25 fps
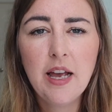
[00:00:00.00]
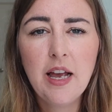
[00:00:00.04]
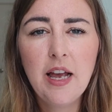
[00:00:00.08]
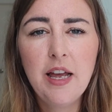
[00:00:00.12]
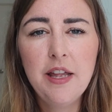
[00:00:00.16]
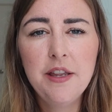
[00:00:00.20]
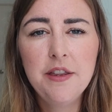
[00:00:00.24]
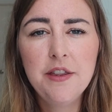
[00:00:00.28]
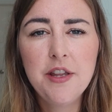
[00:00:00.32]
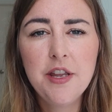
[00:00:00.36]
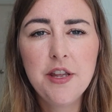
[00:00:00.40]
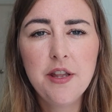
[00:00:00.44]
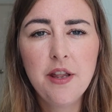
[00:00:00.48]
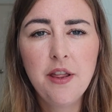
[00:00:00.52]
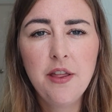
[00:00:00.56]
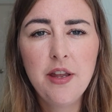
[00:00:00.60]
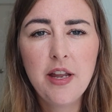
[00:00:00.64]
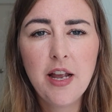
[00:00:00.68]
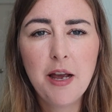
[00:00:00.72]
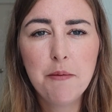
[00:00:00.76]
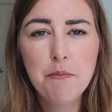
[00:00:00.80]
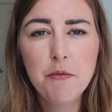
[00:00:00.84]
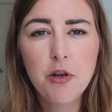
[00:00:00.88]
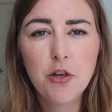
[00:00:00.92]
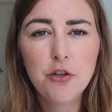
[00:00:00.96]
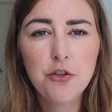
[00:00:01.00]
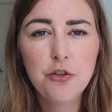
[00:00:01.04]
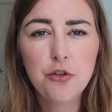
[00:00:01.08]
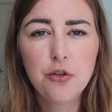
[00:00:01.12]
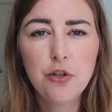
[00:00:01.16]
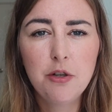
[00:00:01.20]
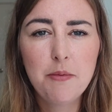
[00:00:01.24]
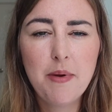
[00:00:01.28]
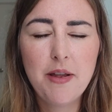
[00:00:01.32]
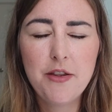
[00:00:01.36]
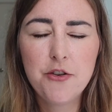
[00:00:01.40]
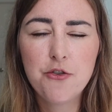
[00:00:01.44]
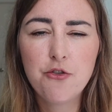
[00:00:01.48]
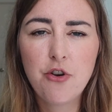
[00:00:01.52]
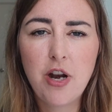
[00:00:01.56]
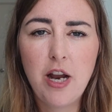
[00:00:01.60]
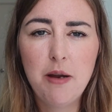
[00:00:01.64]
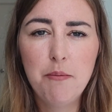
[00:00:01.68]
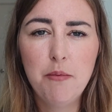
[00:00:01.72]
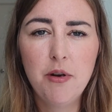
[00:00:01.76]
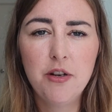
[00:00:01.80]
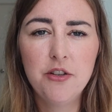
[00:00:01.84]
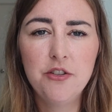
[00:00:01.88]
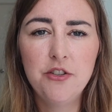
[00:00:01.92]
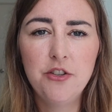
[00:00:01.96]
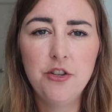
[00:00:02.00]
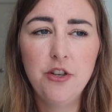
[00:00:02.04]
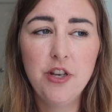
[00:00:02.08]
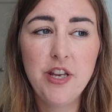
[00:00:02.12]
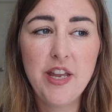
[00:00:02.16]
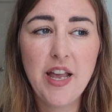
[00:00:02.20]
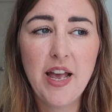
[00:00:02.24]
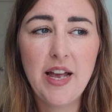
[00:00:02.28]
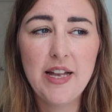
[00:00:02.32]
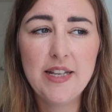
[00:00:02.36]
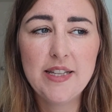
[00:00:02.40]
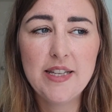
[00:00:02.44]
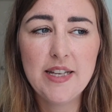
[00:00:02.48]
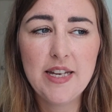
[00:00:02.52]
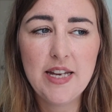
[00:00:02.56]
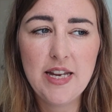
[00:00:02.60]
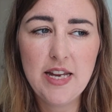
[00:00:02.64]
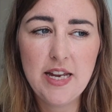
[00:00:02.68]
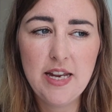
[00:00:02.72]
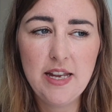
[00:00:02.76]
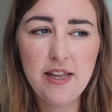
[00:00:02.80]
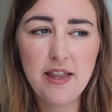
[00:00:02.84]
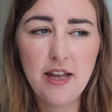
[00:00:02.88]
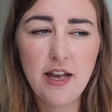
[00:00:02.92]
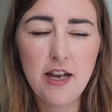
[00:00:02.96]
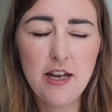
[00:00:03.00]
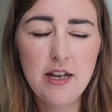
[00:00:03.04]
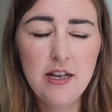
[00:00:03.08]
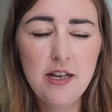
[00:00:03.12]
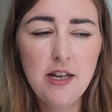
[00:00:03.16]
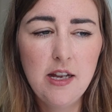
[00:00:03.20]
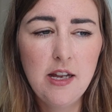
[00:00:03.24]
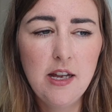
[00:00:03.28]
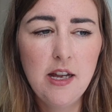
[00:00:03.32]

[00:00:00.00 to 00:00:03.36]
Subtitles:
And the other thing, I'm not sure about the tripod yet either.